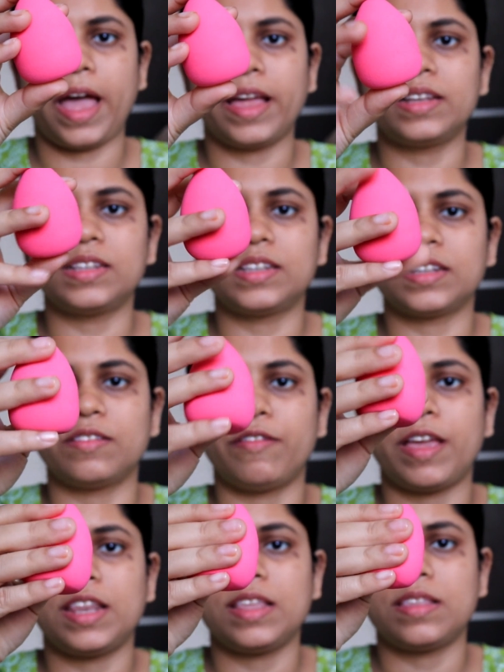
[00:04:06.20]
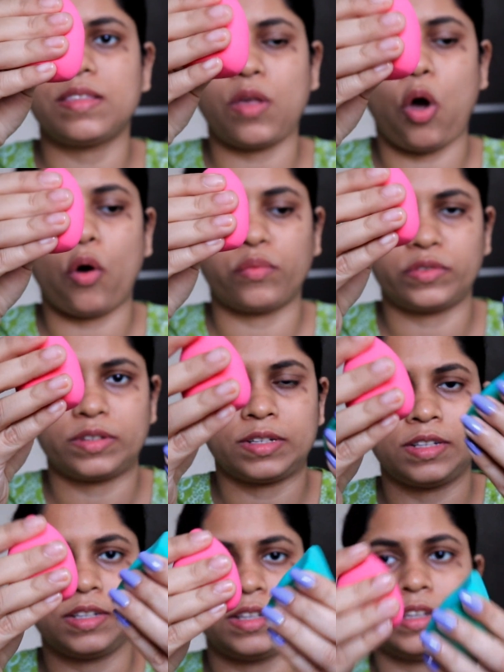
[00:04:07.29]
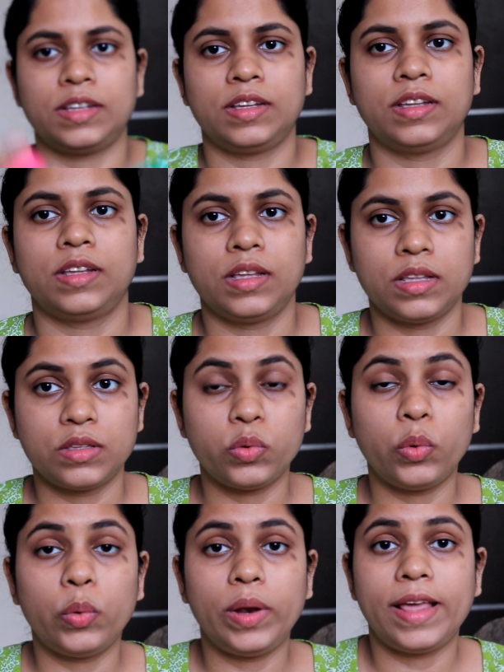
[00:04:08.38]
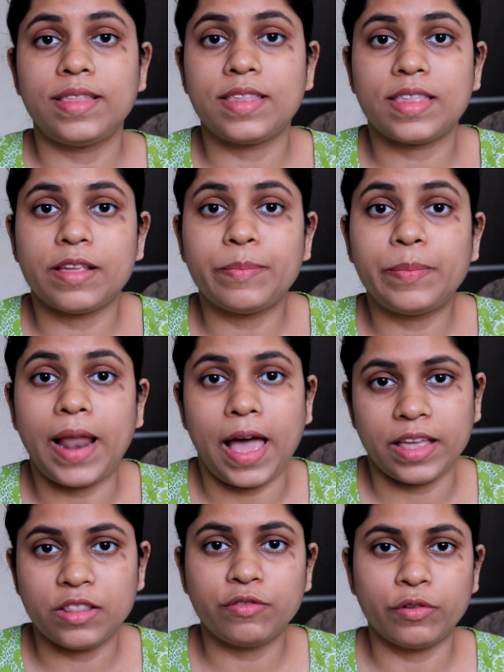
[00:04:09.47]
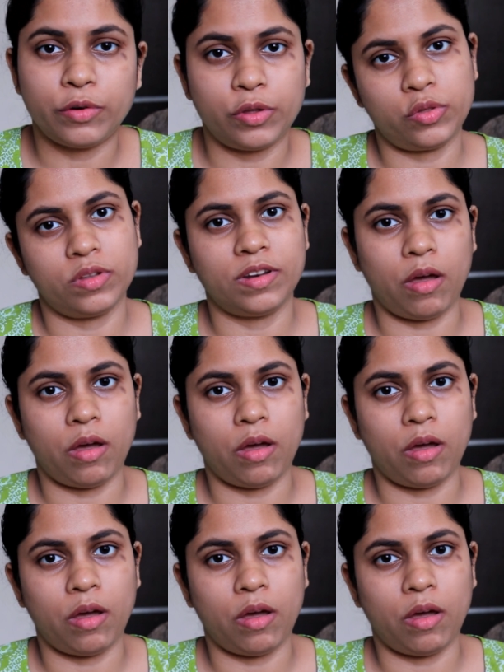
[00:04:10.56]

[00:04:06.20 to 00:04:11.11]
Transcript: and very soft. So let's apply the foundation